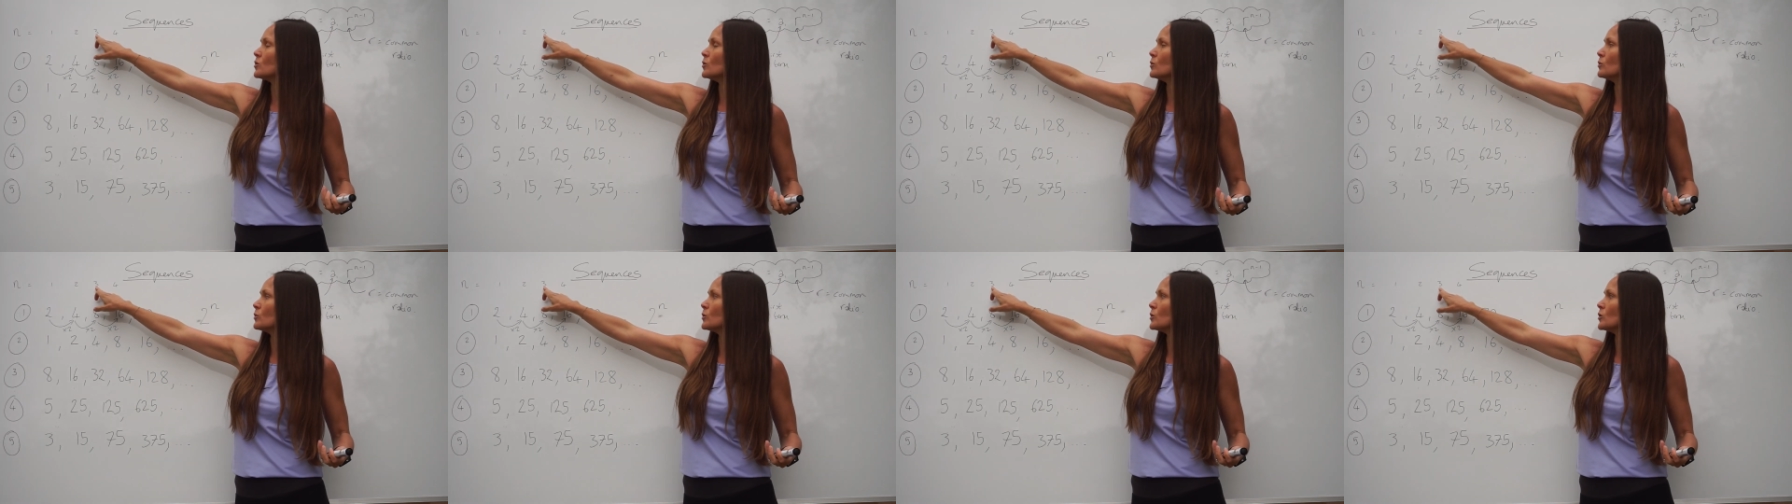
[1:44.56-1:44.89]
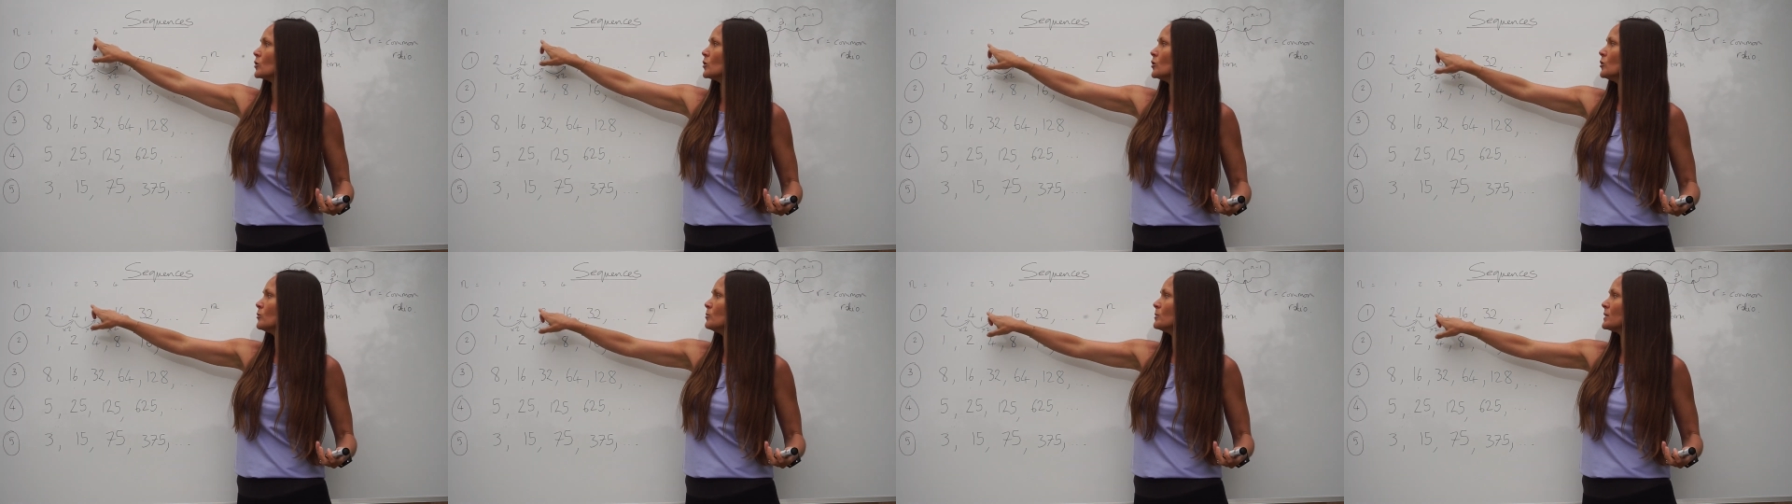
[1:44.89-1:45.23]
2
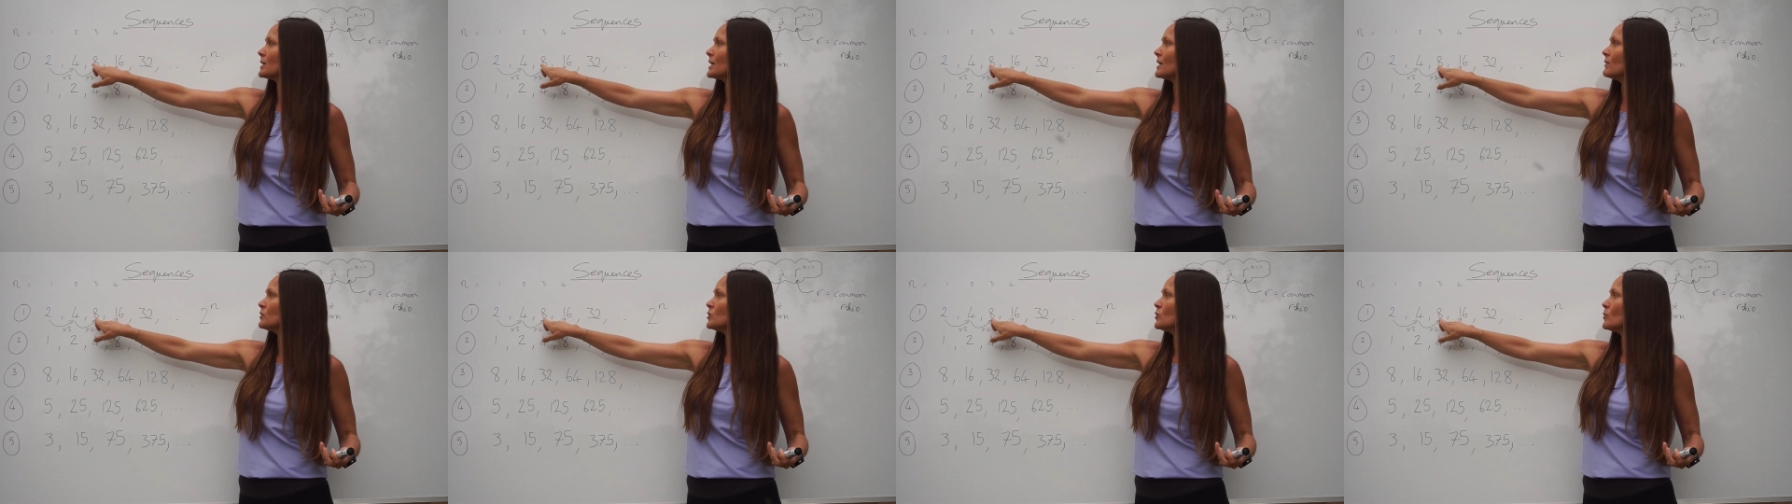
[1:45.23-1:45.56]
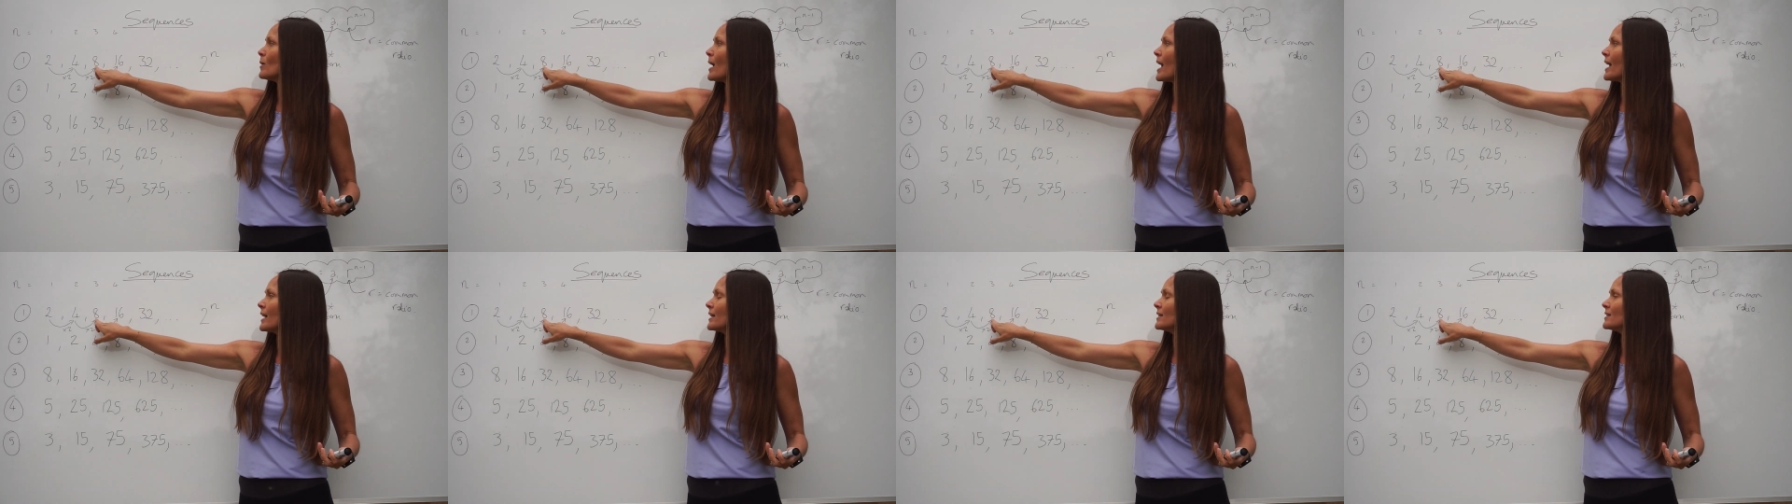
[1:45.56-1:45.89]
cubed, gives
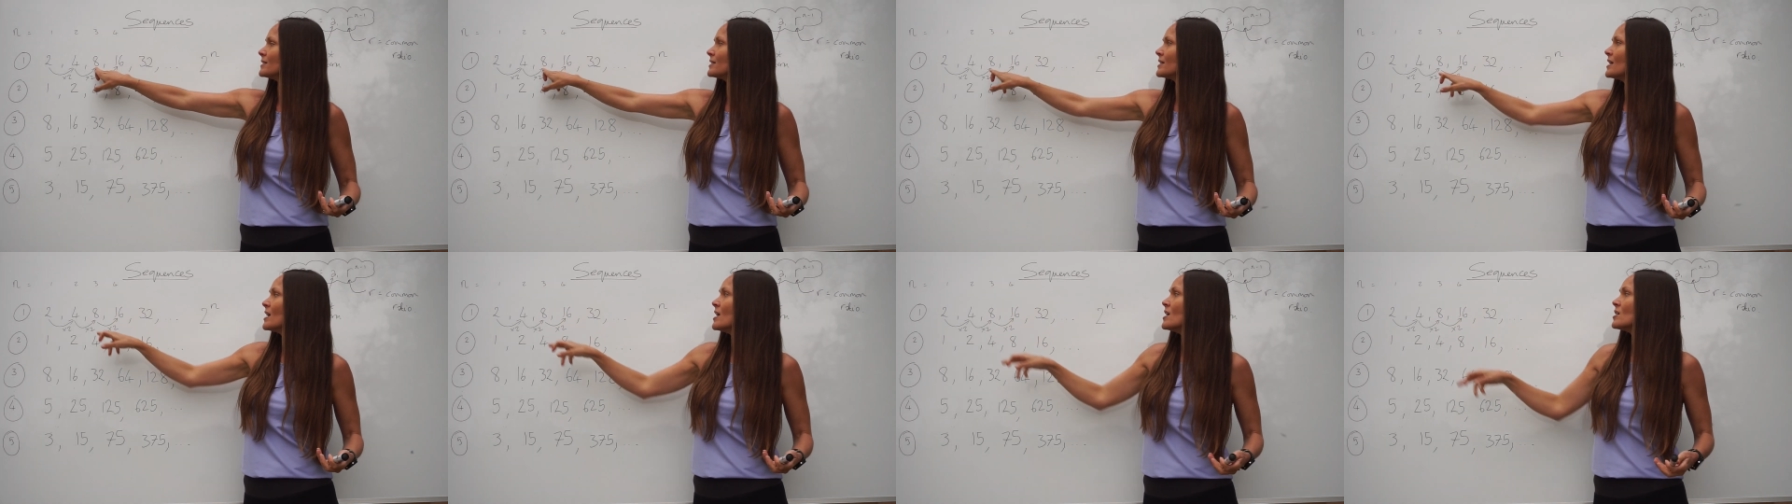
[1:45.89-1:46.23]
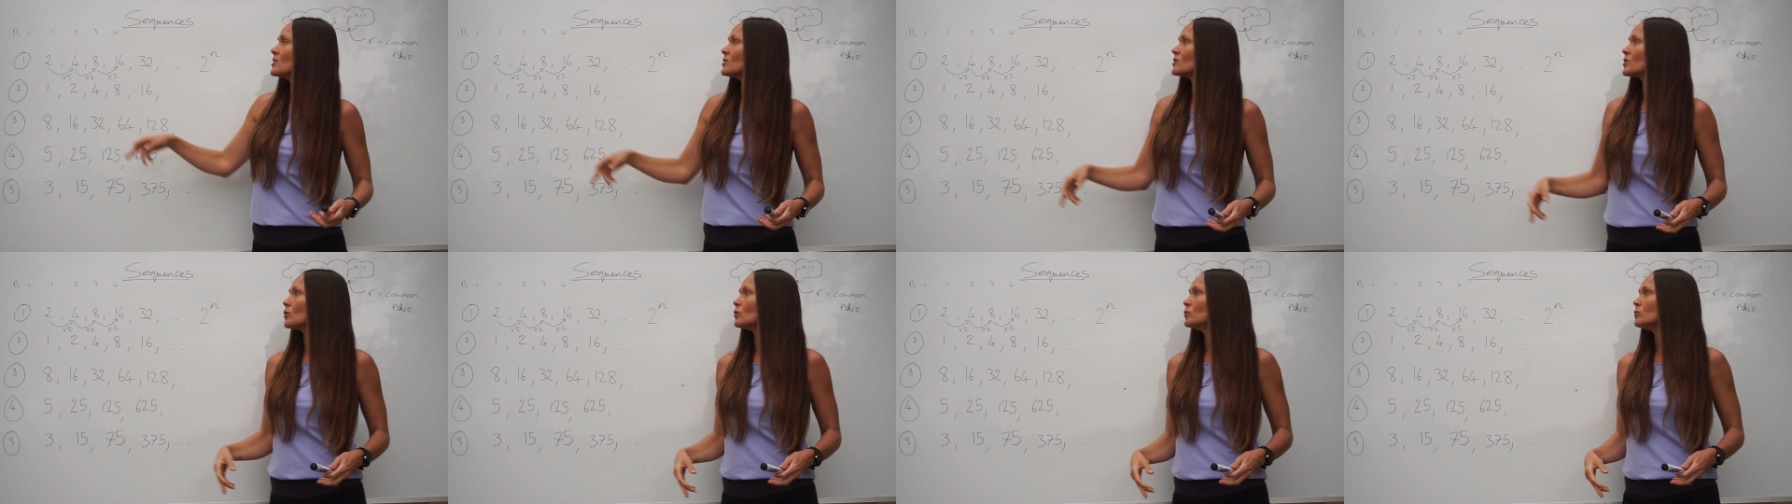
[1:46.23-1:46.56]
you 8.
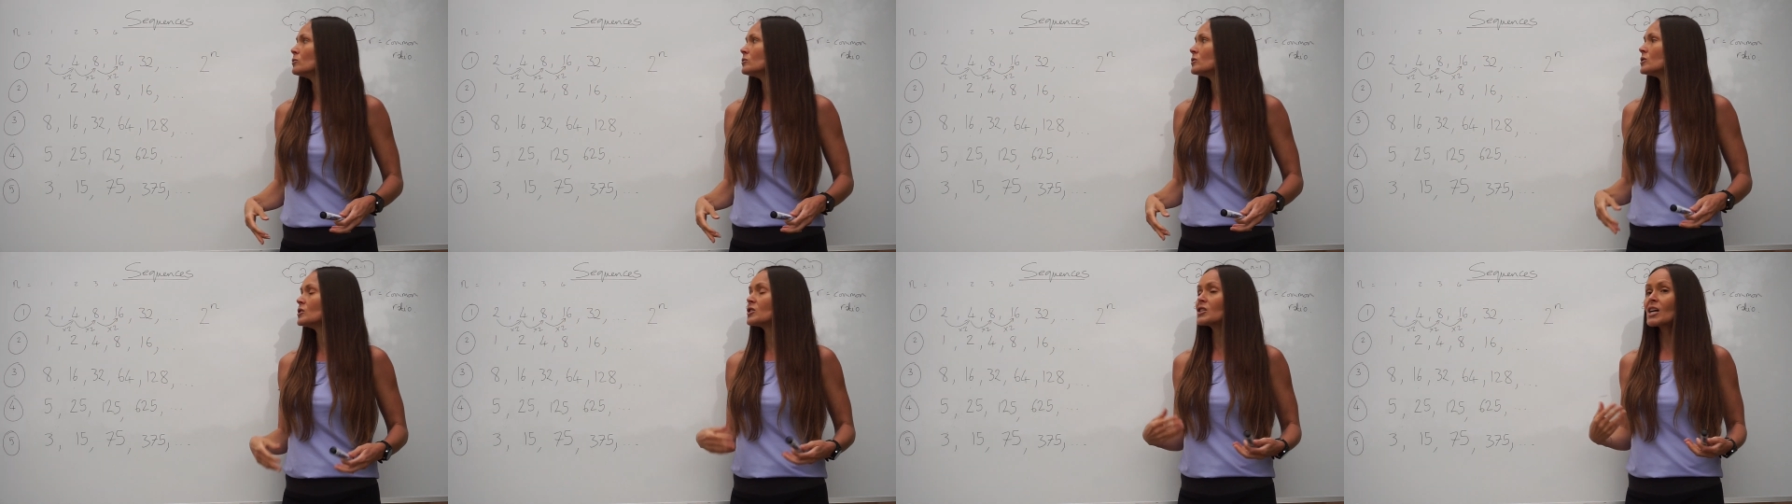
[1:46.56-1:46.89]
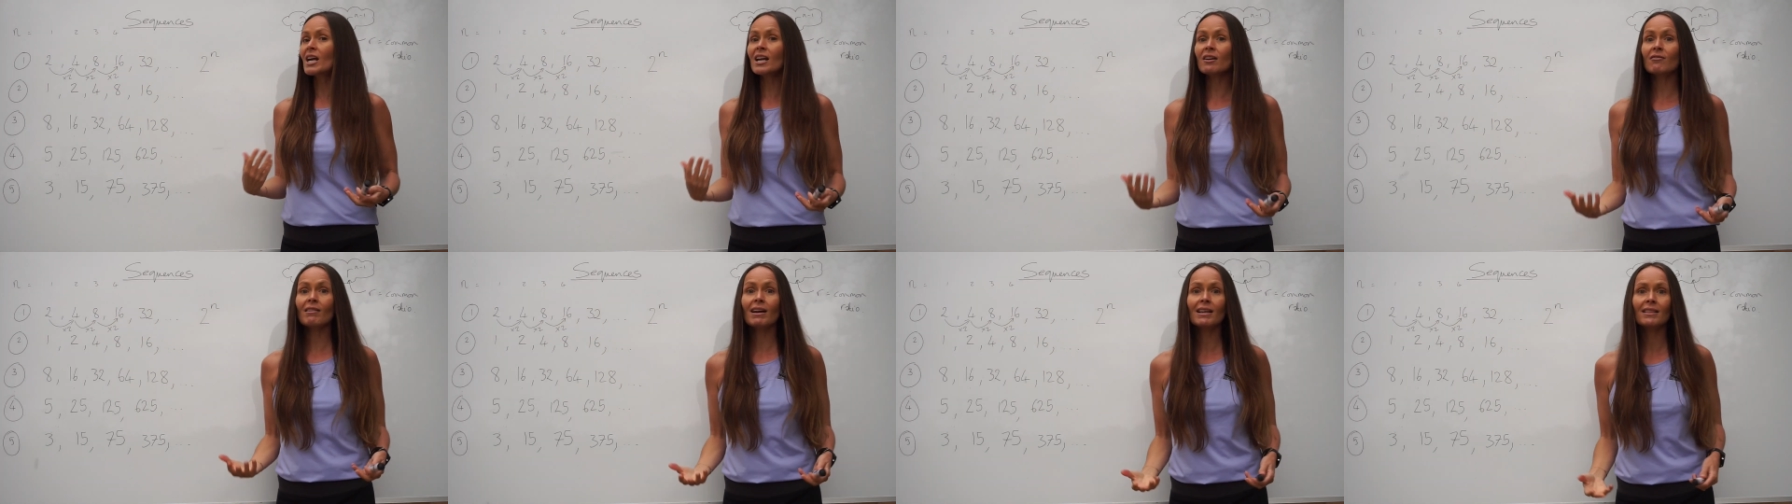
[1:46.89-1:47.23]
So to
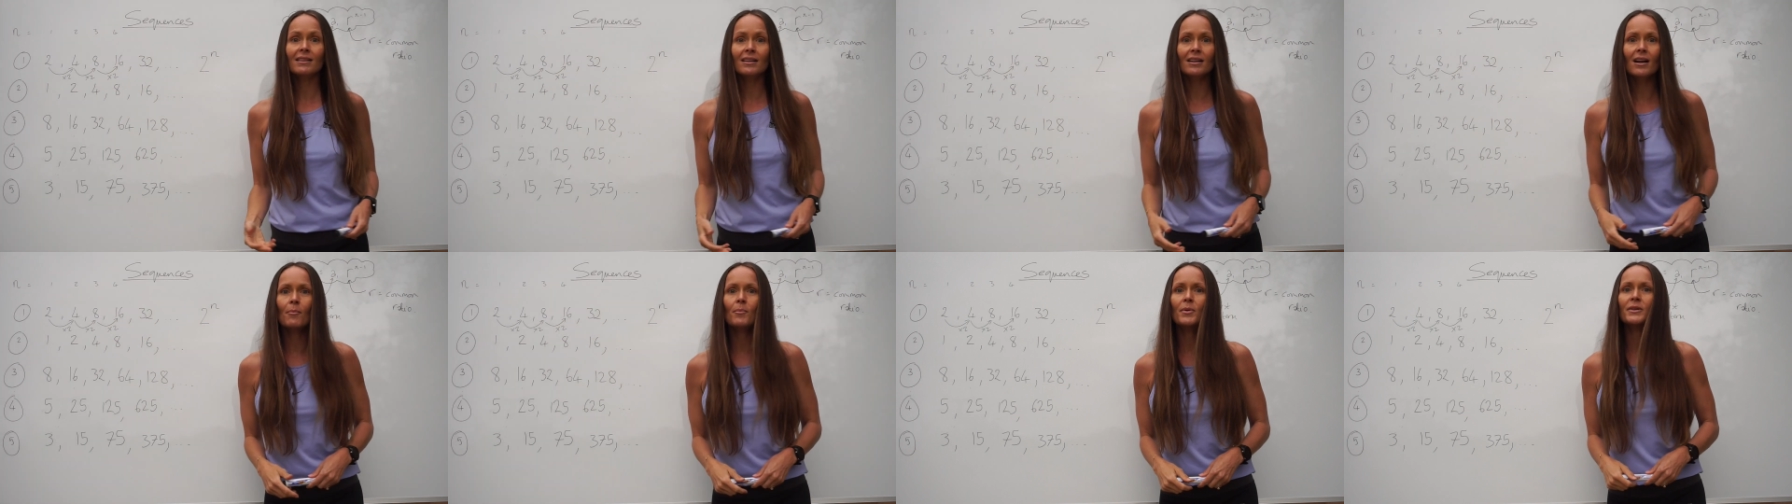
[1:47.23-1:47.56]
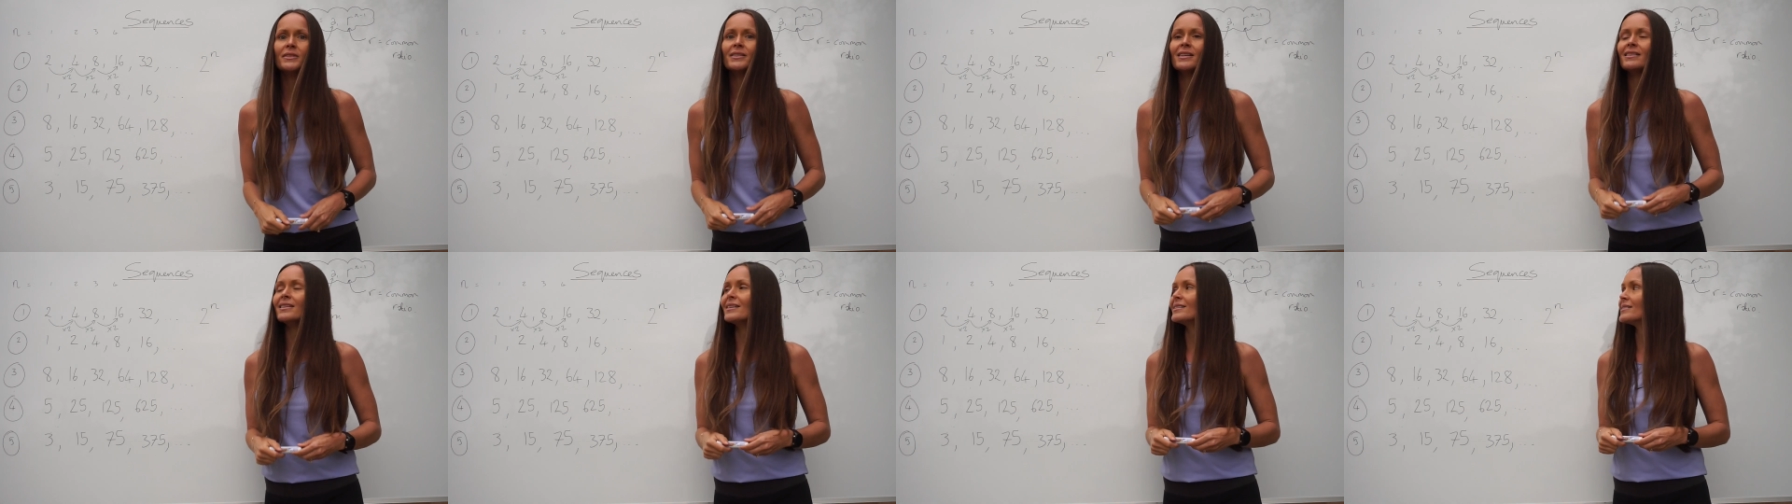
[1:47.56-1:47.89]
generate the
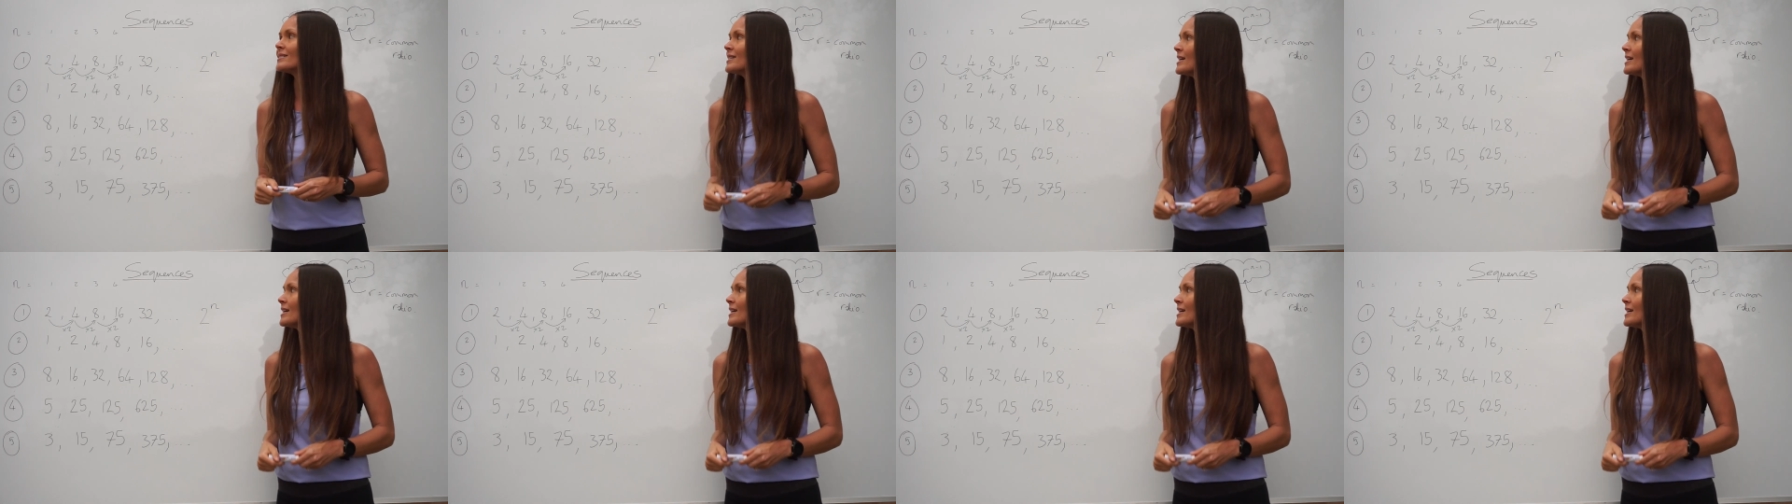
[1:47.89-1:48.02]
numbers in this